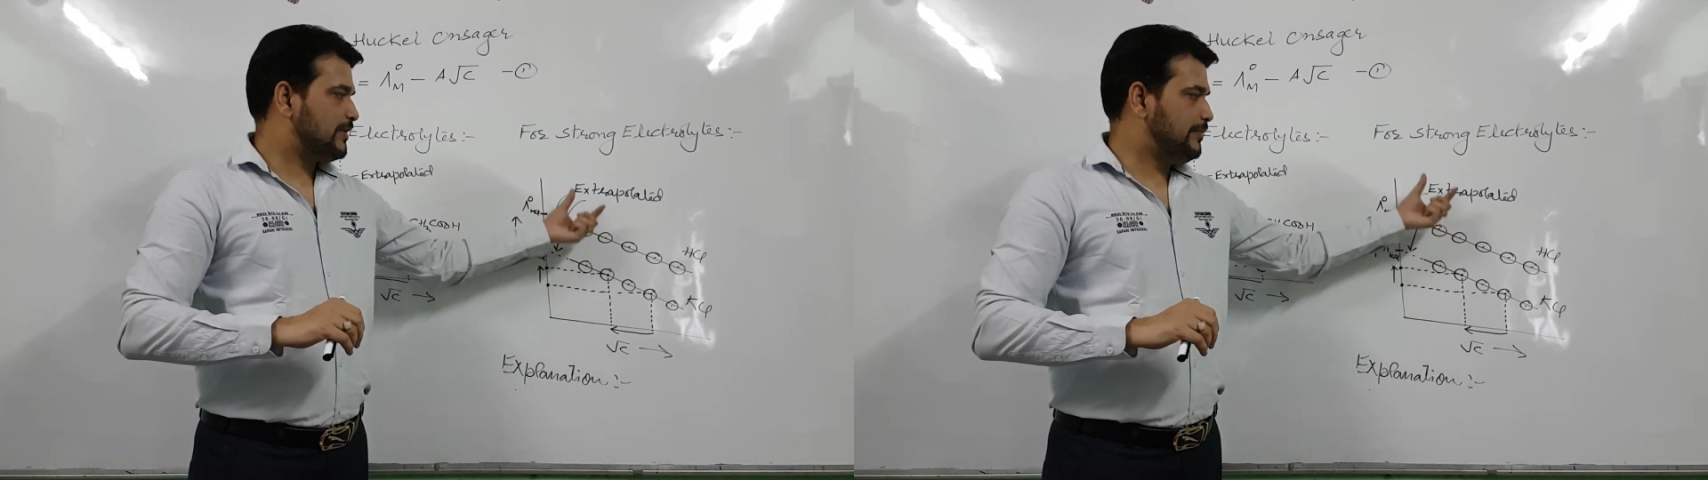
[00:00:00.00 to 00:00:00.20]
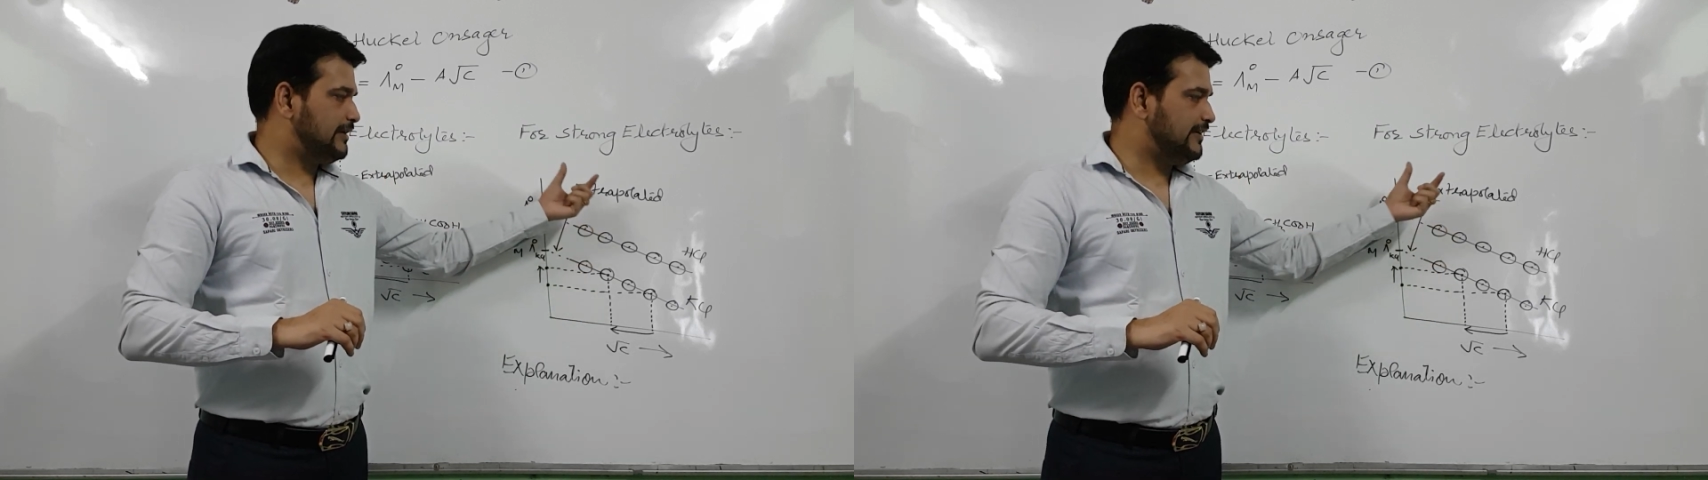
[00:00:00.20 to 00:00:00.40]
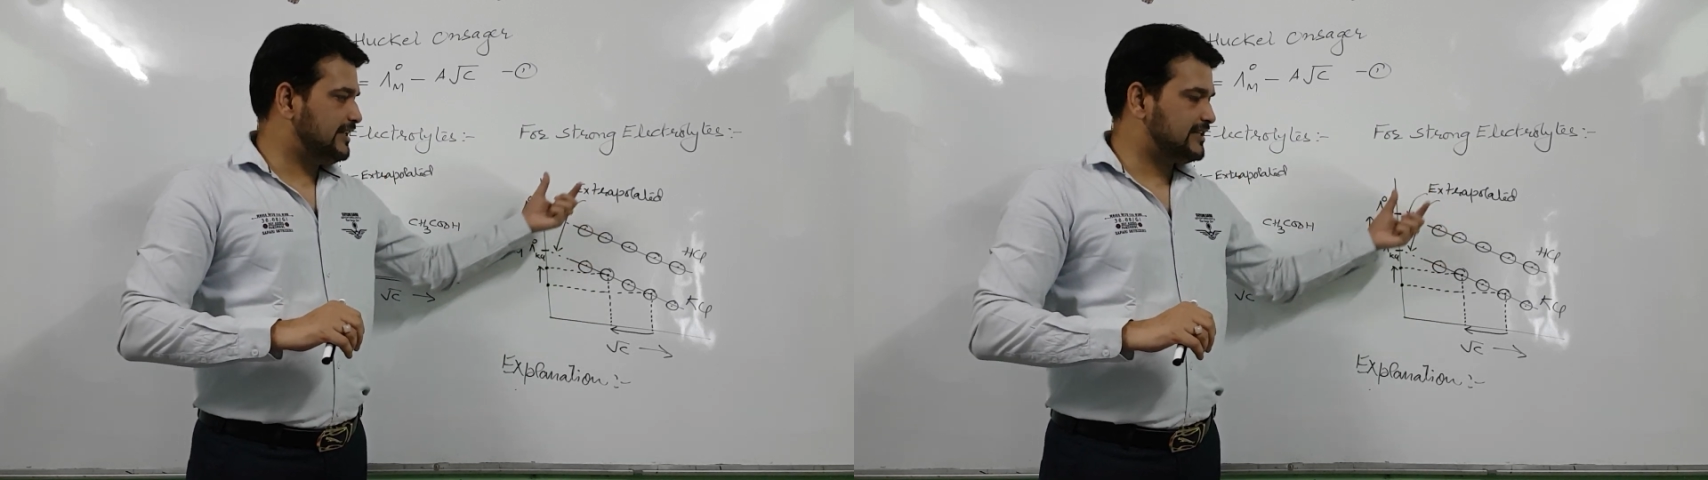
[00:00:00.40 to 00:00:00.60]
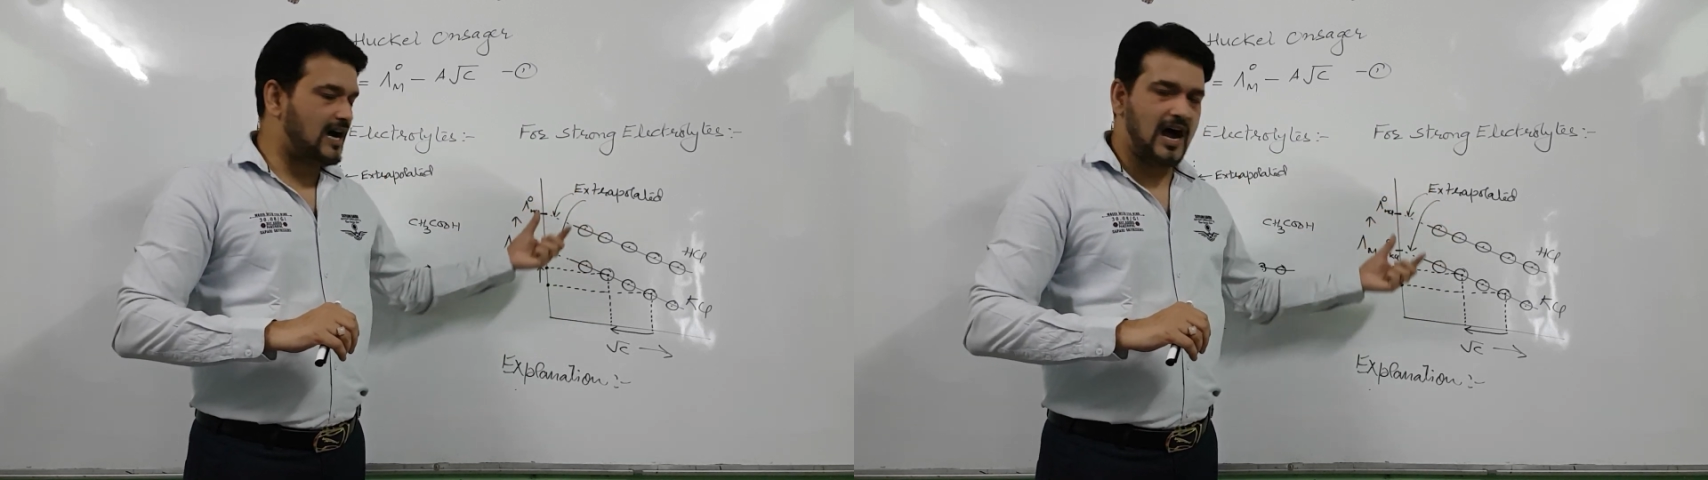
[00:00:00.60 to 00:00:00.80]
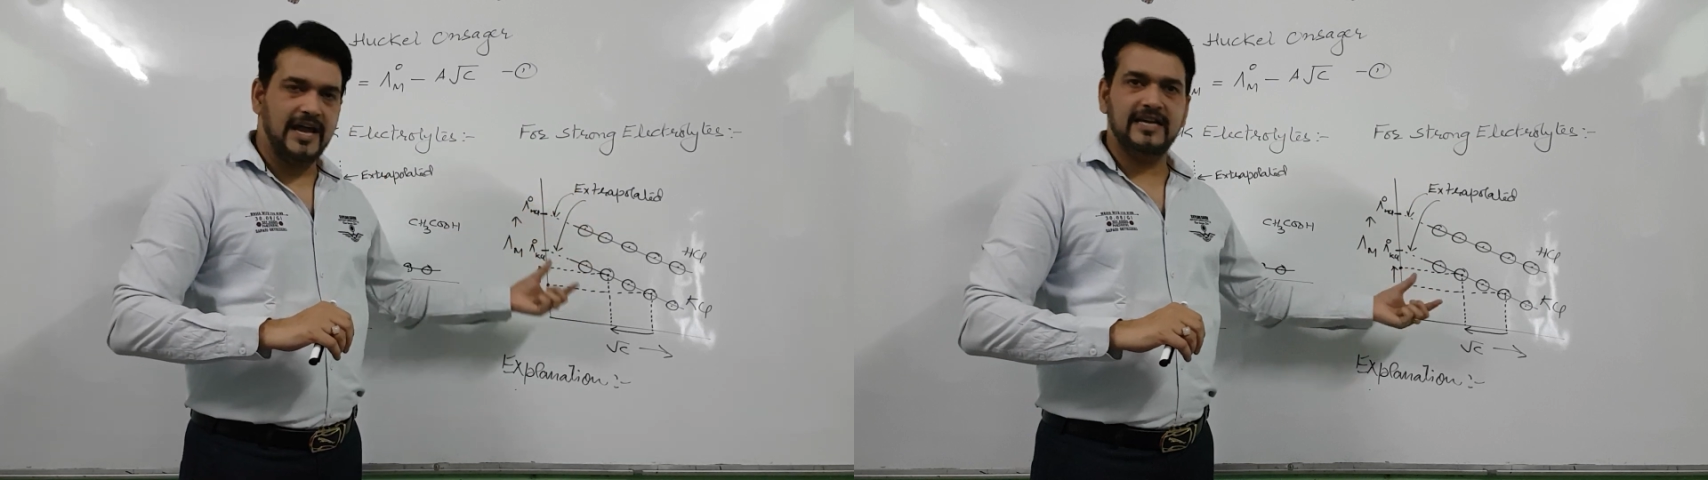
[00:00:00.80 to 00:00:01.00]
between the
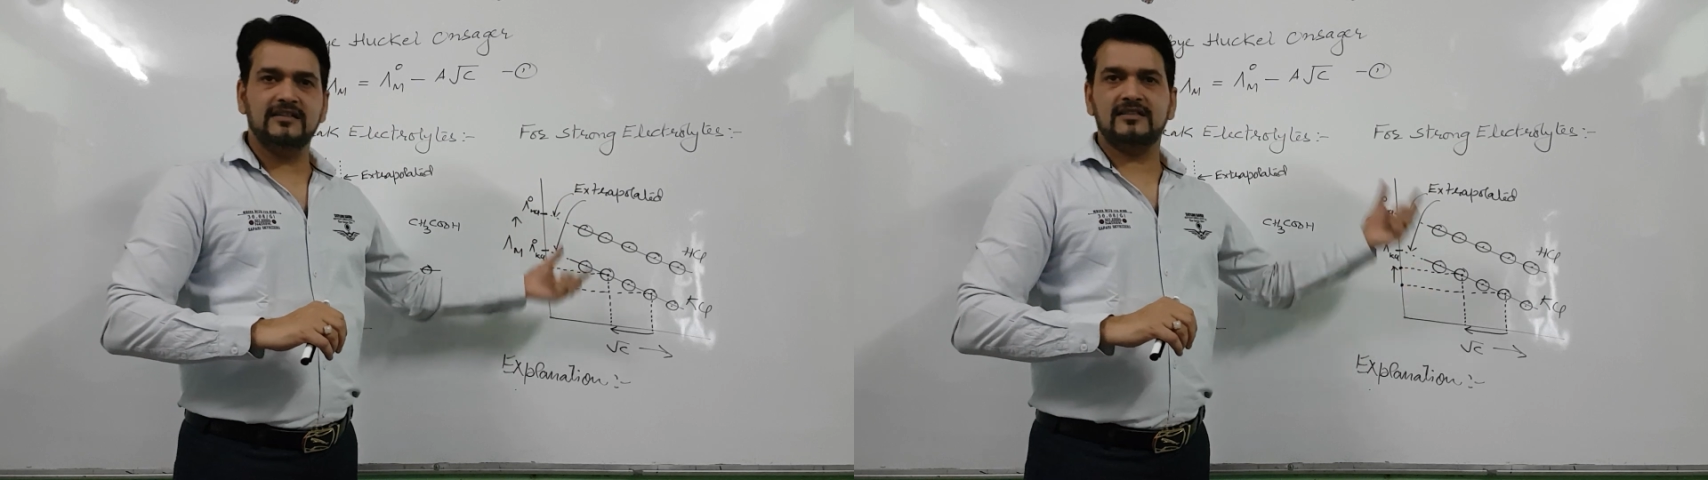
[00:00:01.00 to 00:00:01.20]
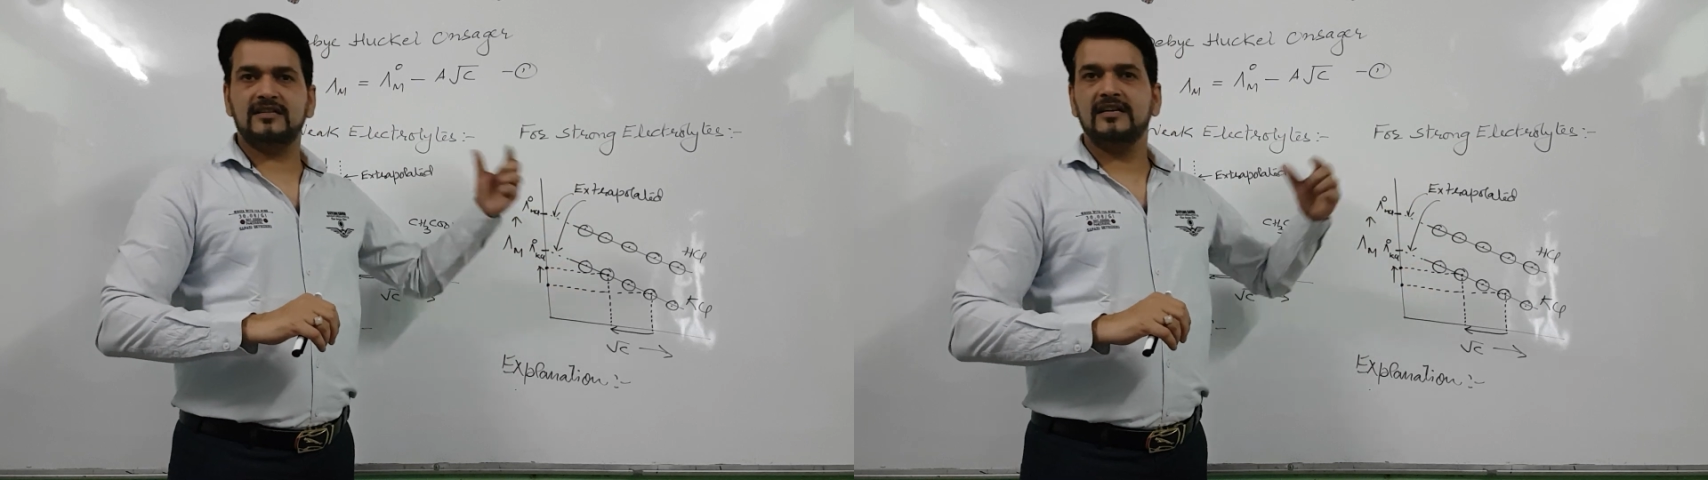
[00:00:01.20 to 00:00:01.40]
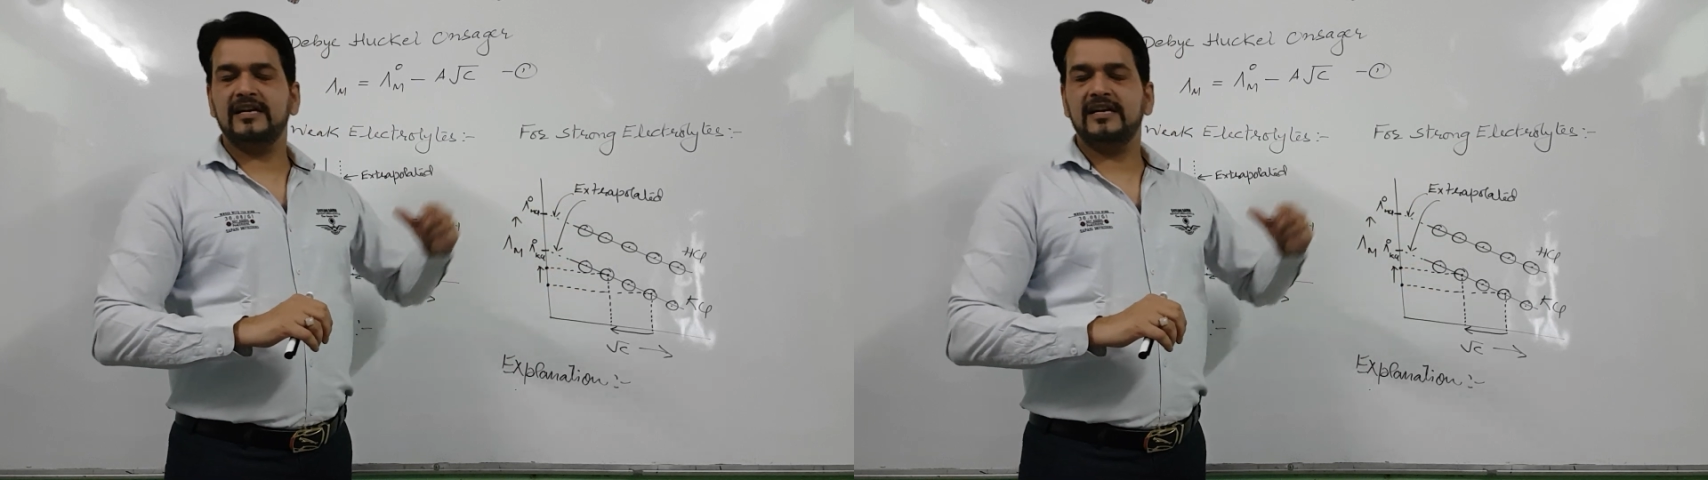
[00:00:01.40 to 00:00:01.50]
ions